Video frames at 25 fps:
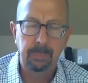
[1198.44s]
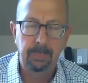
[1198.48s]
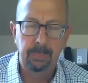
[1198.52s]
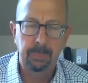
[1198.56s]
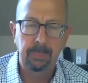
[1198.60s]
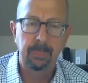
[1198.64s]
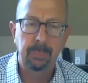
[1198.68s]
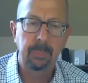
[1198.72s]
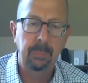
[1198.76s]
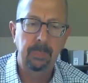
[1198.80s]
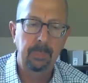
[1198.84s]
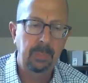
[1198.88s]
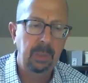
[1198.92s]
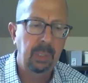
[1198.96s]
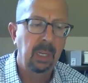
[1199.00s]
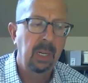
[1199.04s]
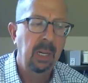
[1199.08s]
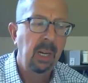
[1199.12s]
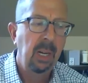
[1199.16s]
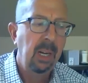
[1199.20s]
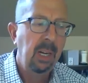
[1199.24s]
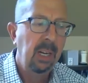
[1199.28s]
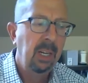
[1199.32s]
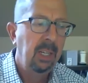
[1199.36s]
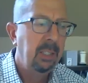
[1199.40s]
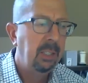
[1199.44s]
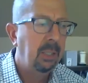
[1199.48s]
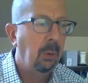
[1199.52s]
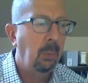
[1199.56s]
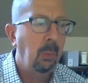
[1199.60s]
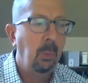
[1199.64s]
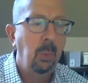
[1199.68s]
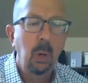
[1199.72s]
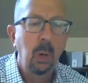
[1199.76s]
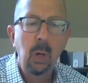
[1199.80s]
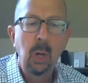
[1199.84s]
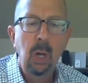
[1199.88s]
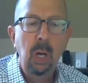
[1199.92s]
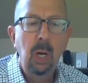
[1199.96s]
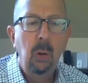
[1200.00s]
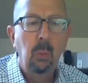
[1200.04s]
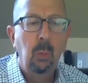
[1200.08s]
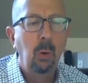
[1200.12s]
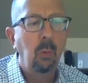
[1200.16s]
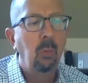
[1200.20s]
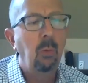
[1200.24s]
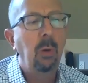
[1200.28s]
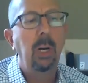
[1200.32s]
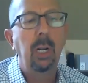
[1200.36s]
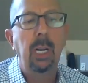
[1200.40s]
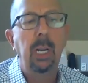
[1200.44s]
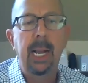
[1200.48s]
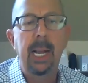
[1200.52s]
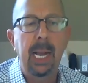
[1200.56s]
mhm. So we're really